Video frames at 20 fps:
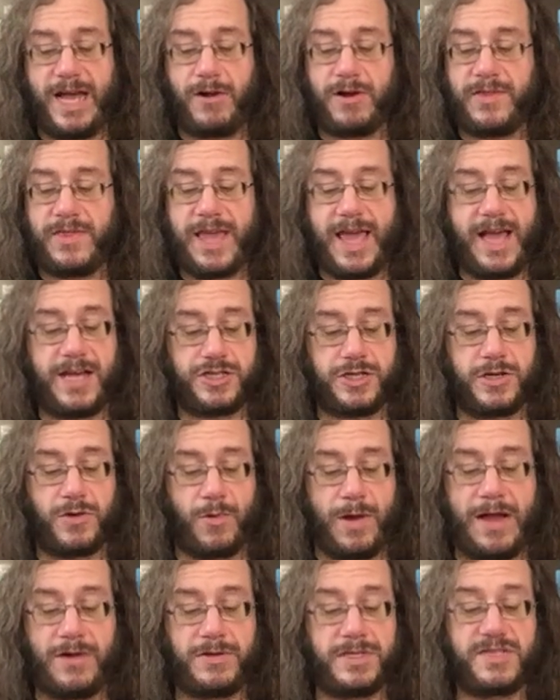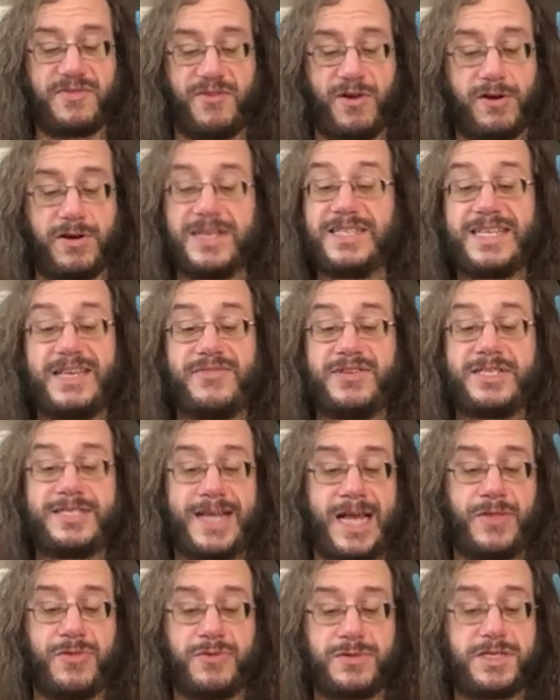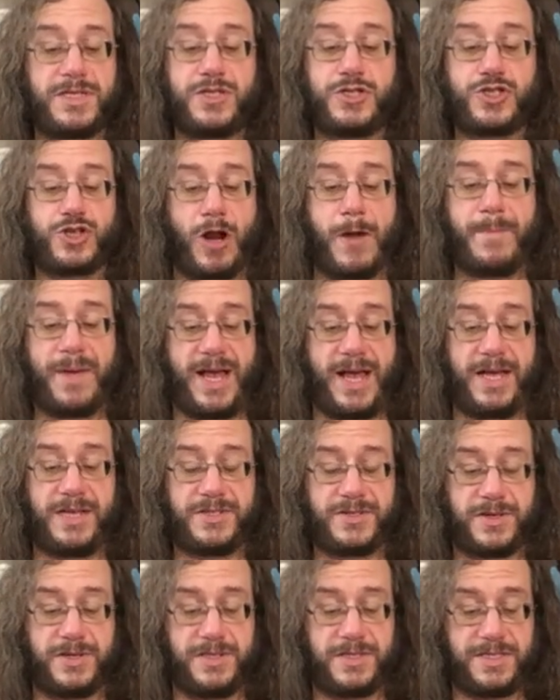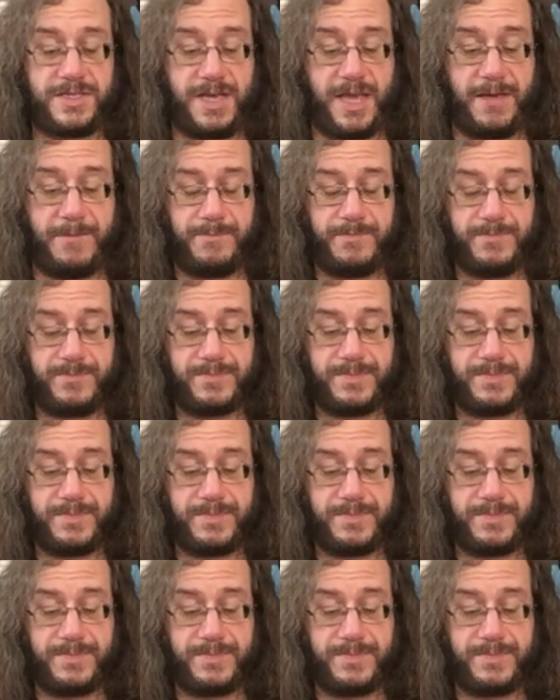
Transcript: out on the ashen ground as far as even Danthres's sharp eyes could see.